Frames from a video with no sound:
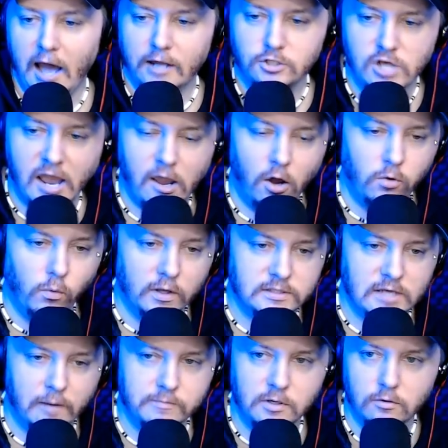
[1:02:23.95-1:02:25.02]
Jay Hood, what's
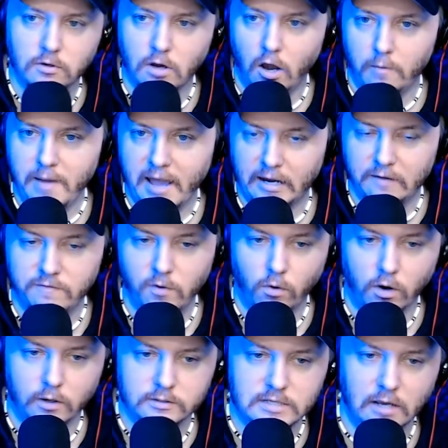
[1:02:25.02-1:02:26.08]
up, dude? Call back if you
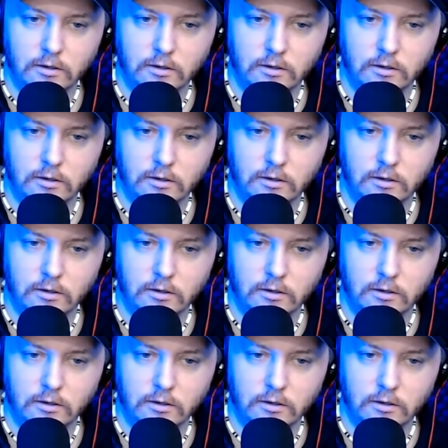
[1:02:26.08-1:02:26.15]
want.